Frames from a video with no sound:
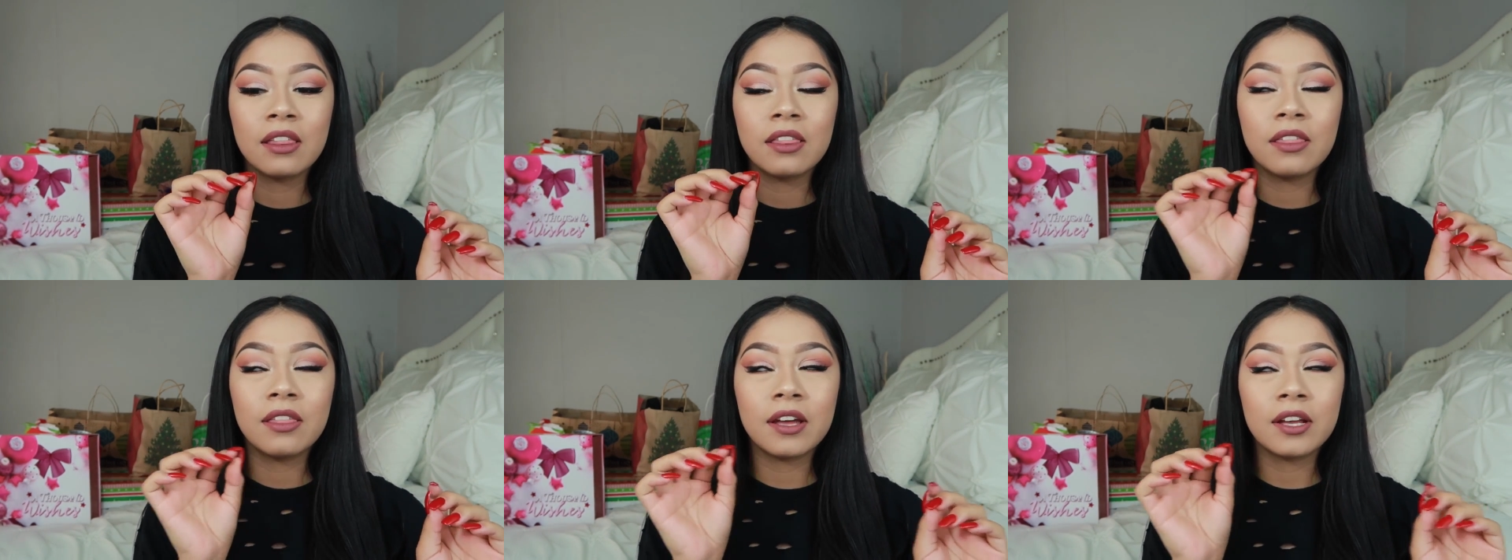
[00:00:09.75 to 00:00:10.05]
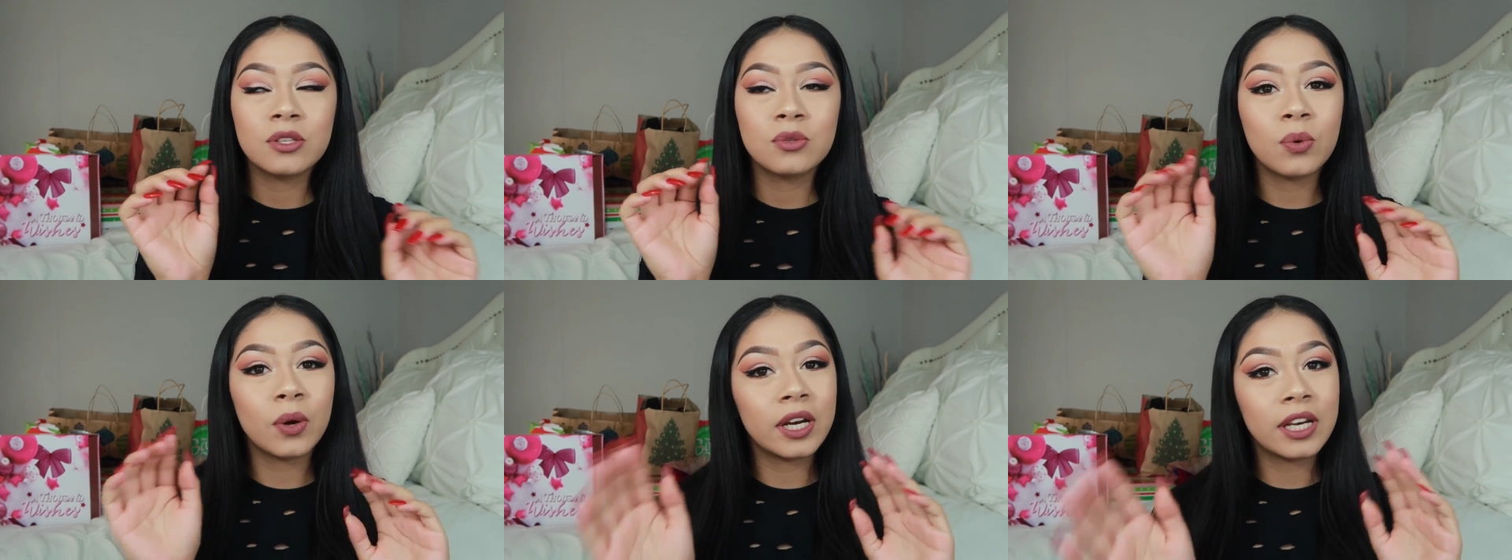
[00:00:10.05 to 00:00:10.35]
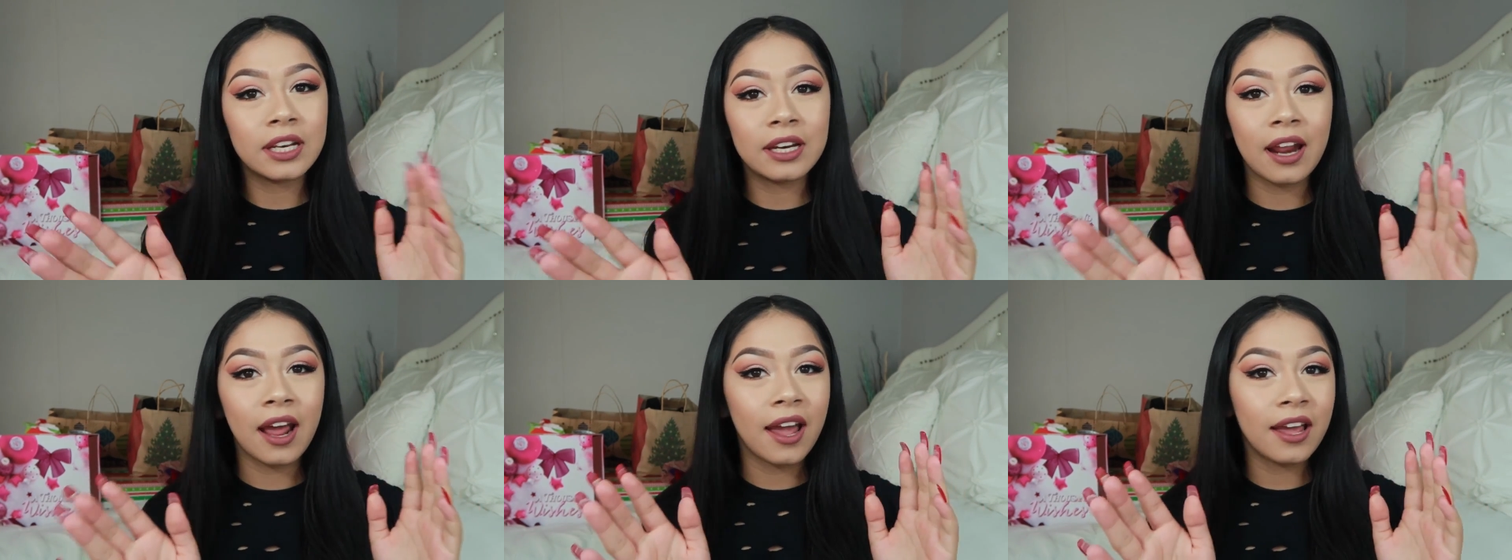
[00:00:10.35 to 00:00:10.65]
the
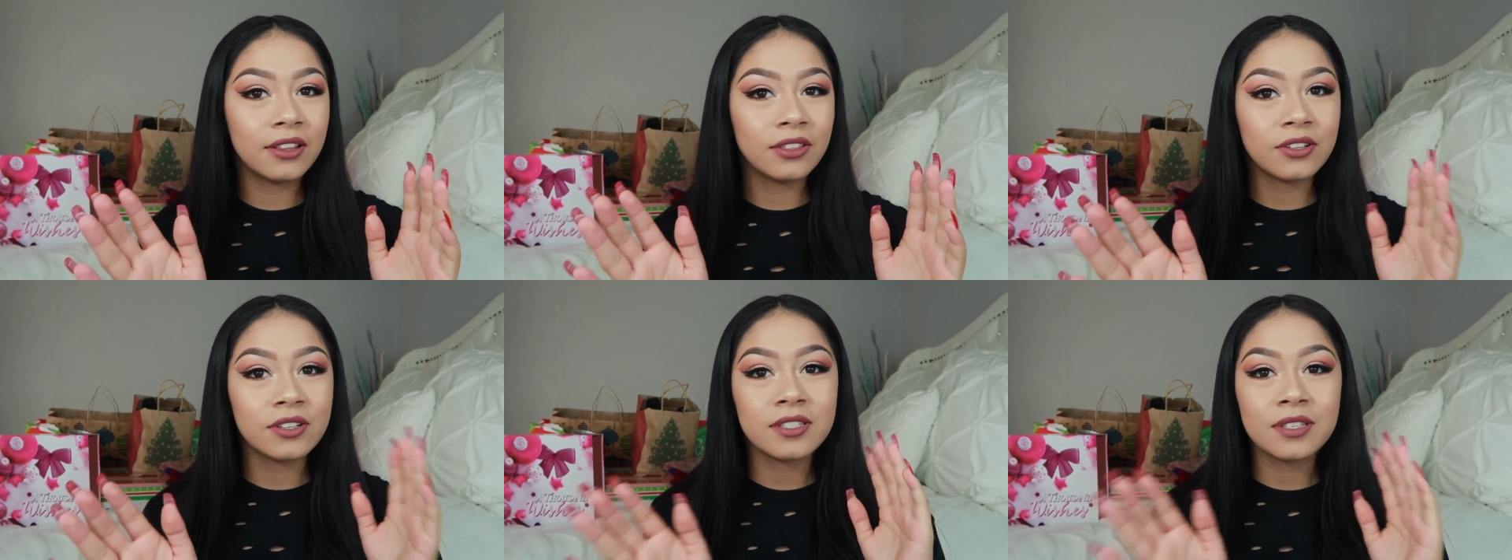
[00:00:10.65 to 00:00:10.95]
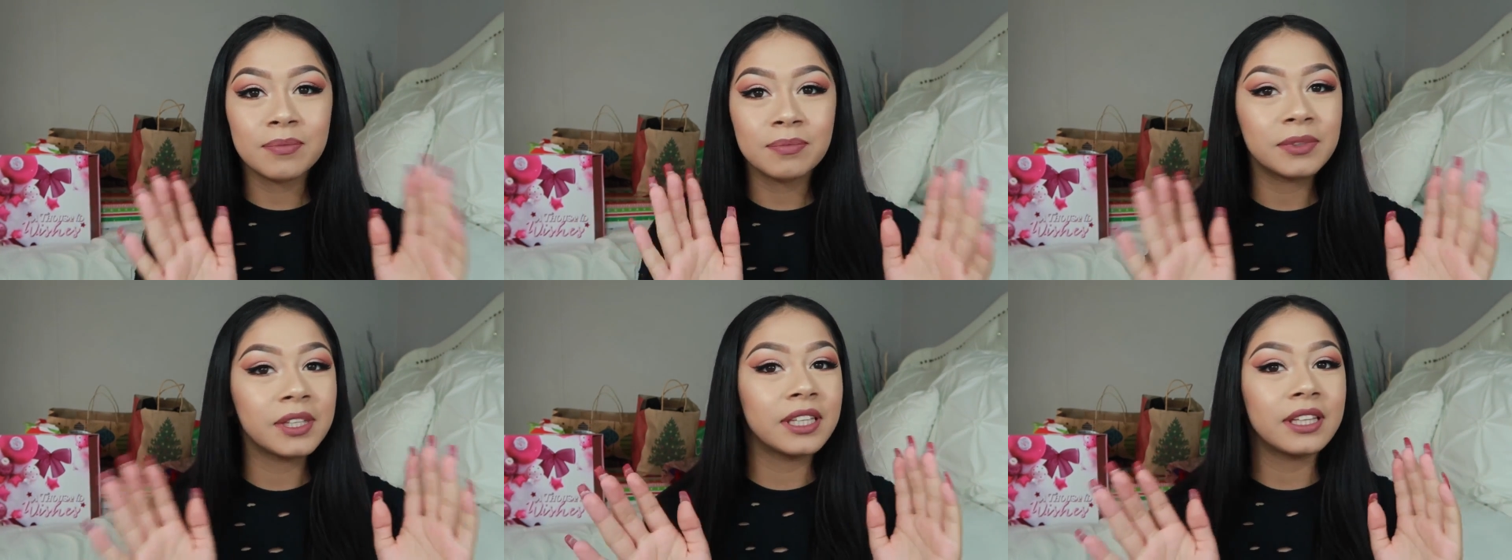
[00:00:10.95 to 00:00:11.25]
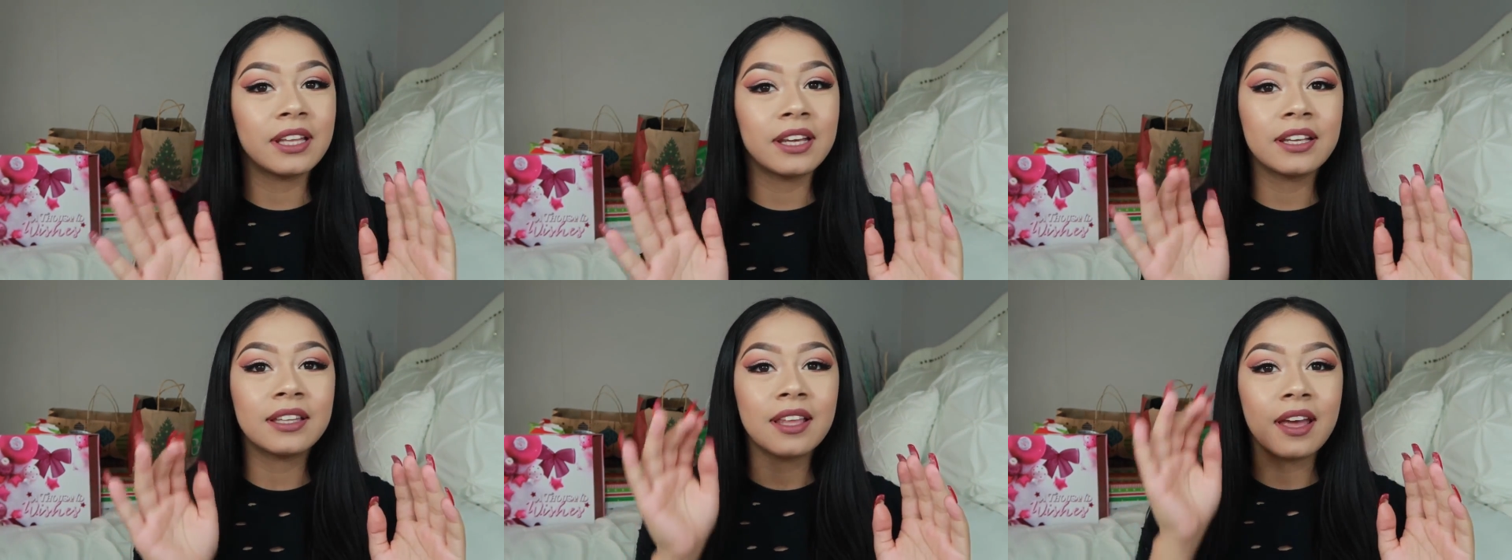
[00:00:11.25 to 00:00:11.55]
29th or something
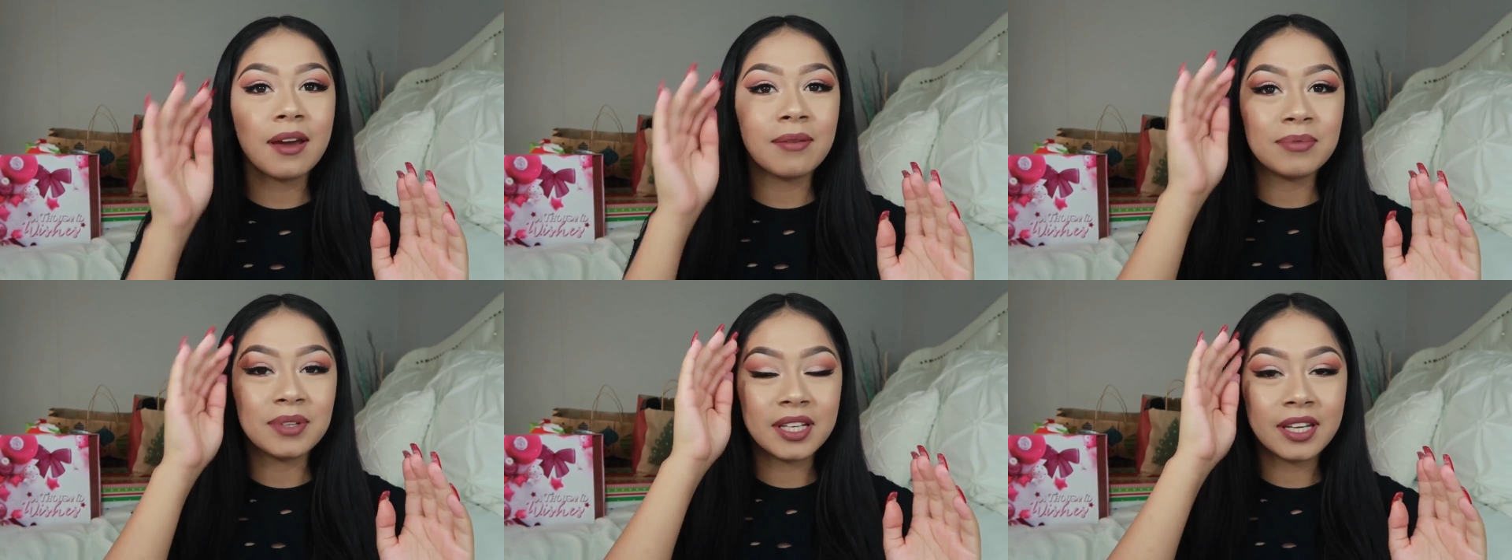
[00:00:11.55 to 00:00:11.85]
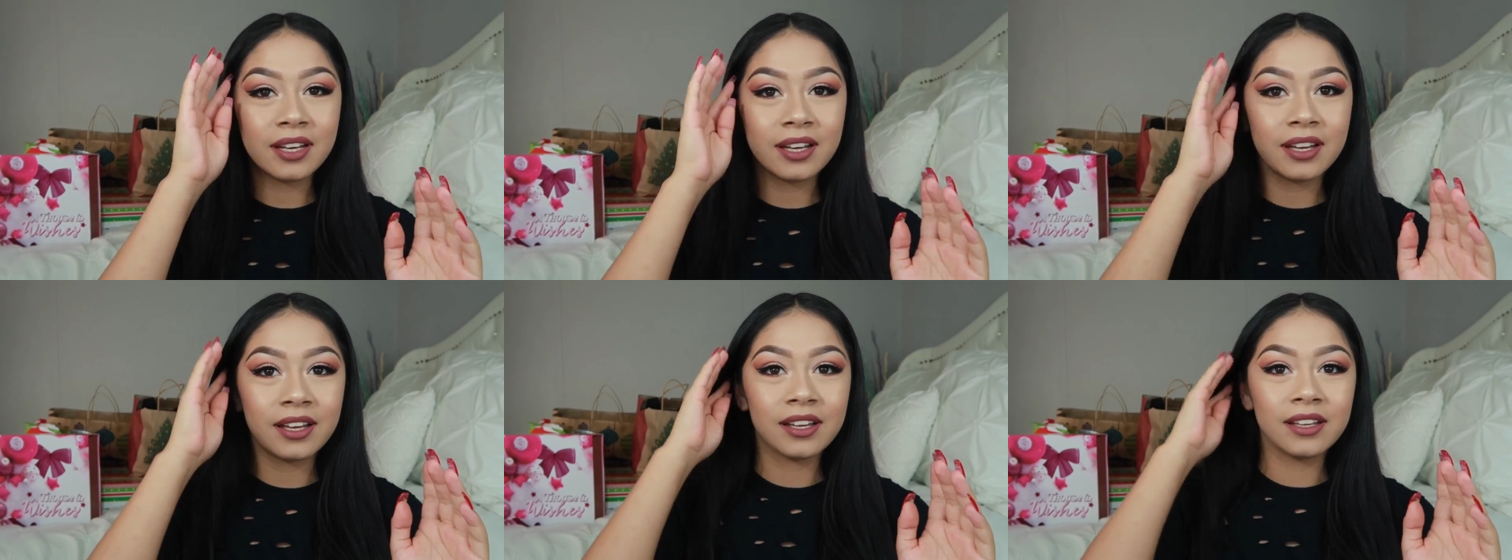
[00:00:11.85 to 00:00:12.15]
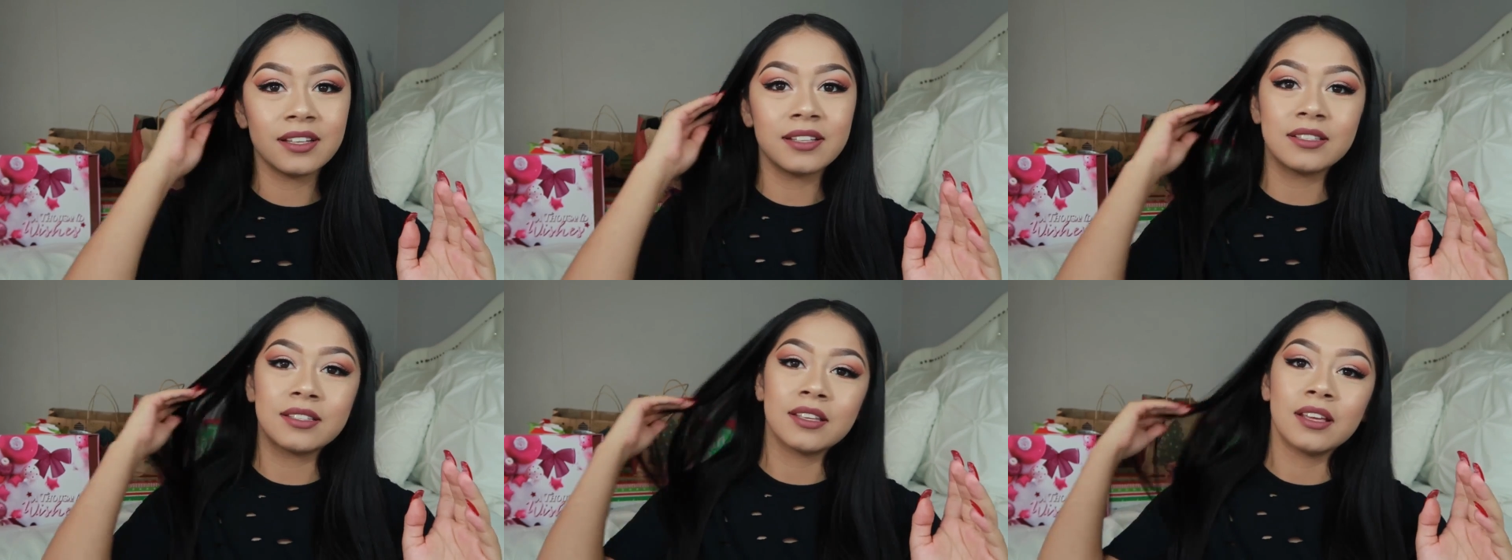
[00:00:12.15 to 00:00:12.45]
like that
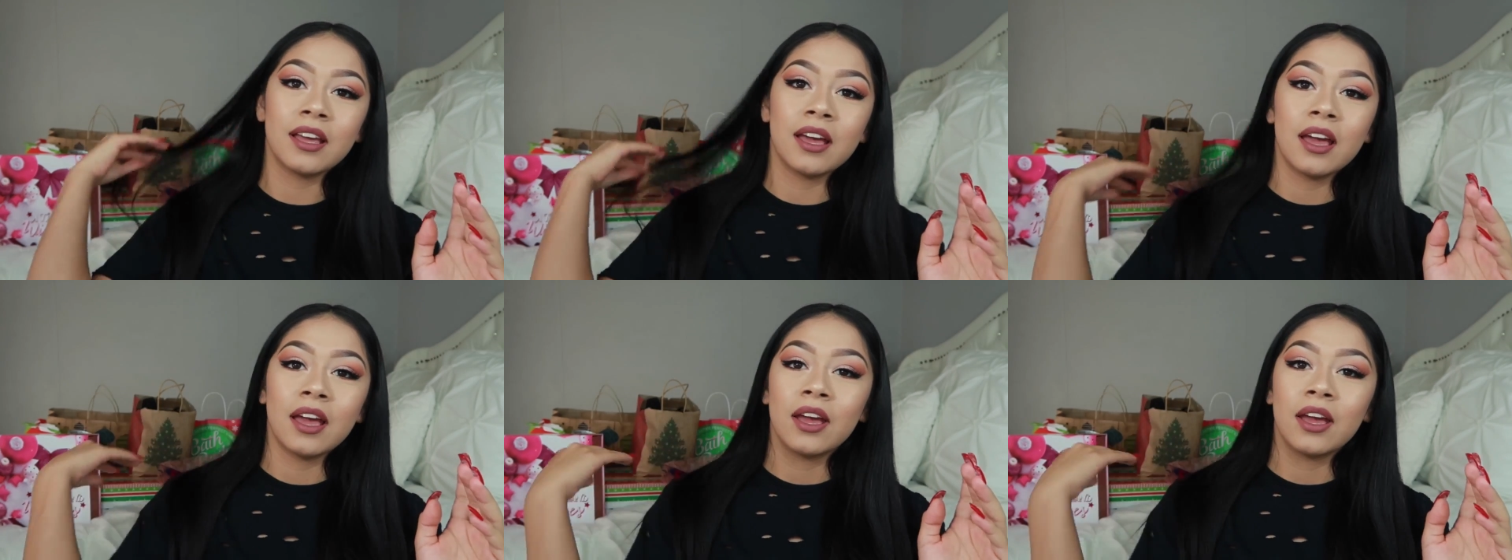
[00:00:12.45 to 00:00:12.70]
because,